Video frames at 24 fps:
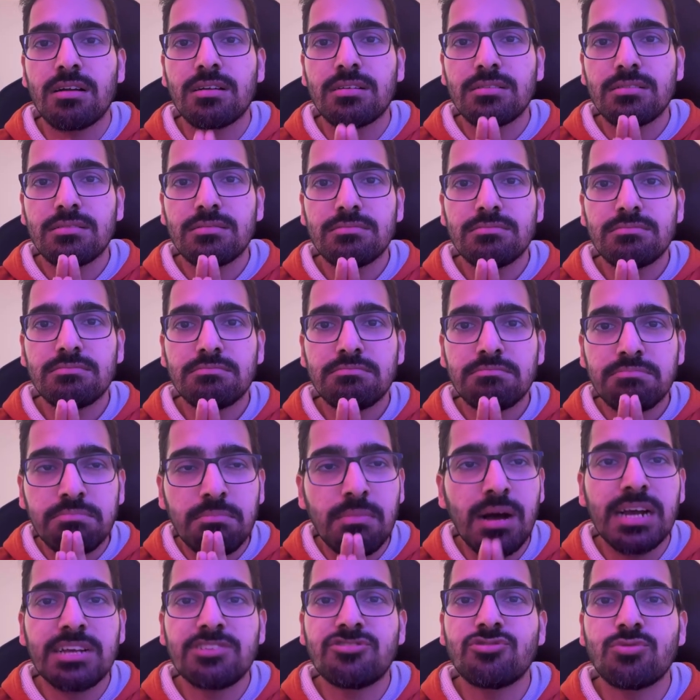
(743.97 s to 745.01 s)
are
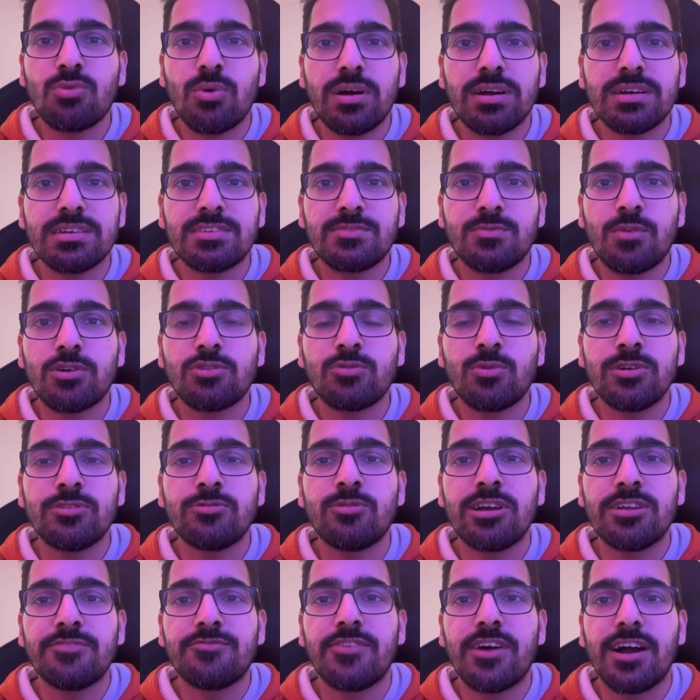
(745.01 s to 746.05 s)
my choice for
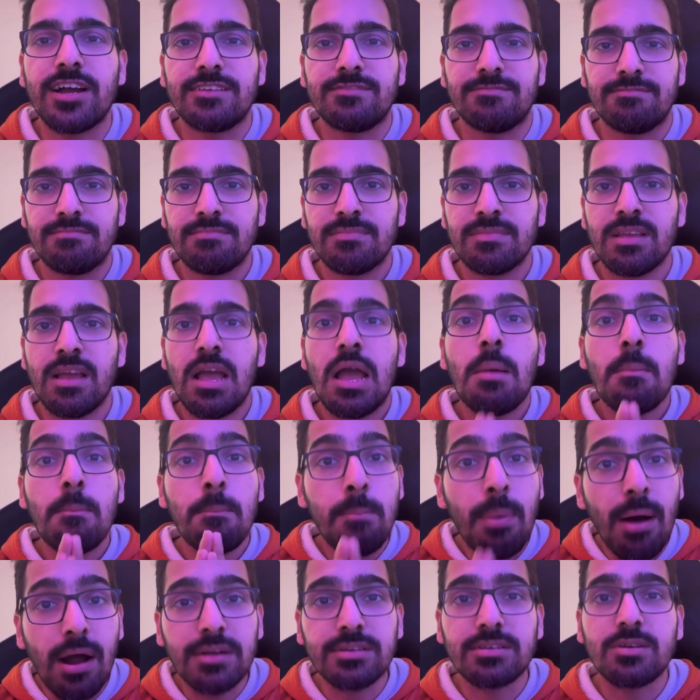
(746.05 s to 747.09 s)
2025.
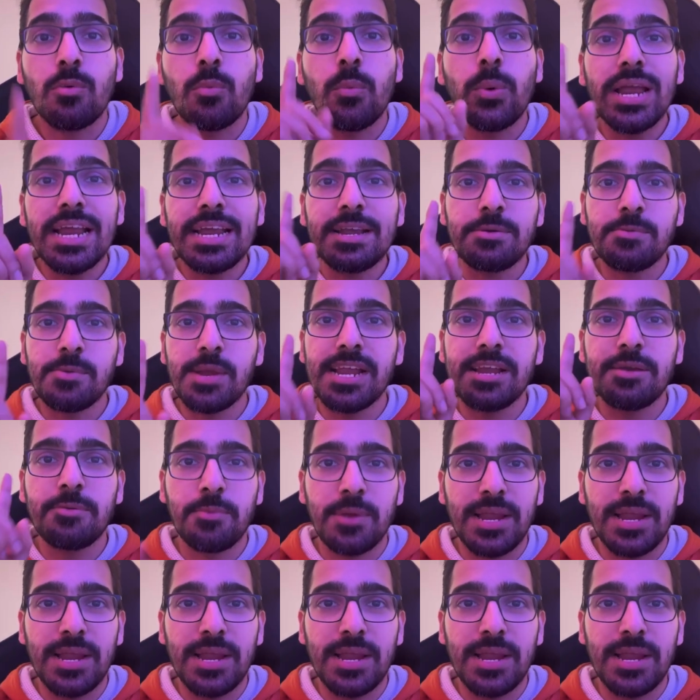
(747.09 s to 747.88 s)
But wait.